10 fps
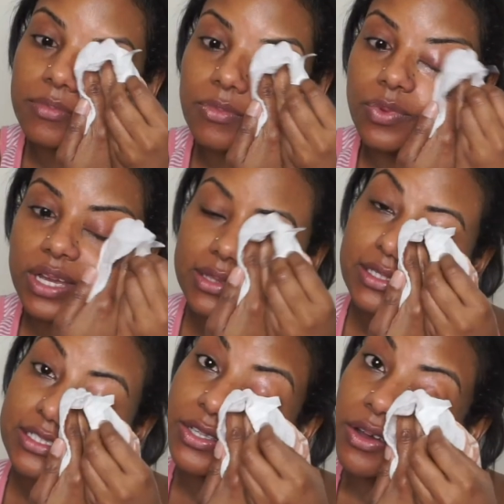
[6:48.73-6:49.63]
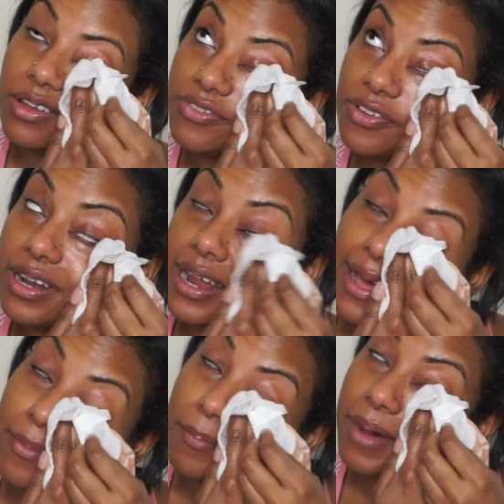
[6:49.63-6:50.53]
with. So if you're
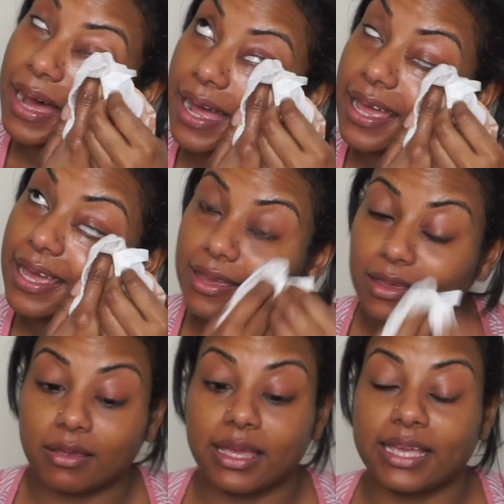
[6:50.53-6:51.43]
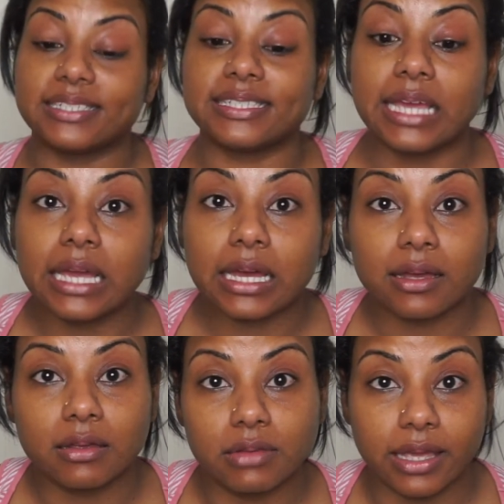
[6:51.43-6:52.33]
not by a sink,
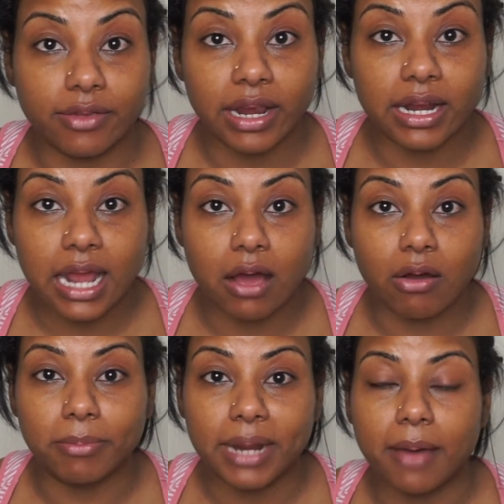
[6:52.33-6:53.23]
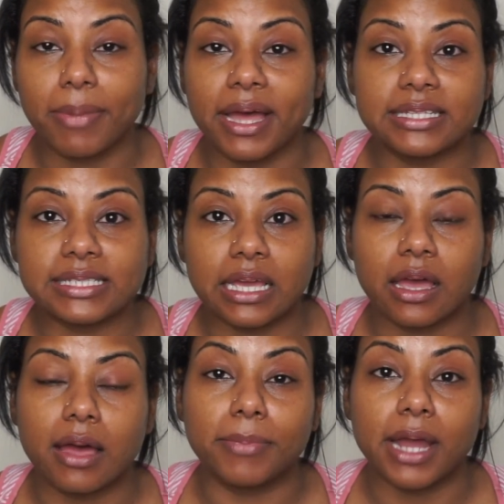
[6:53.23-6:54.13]
like right now I'm not by a sink,
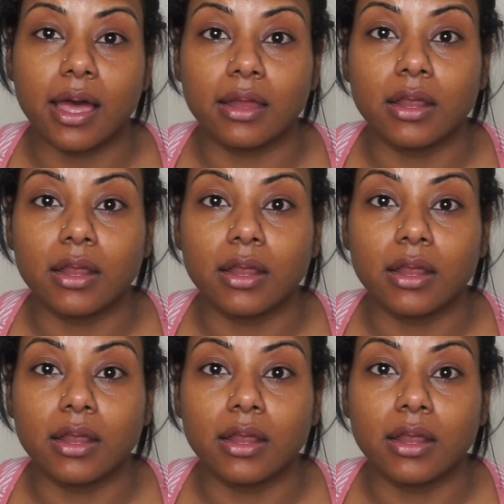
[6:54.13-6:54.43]
I'm not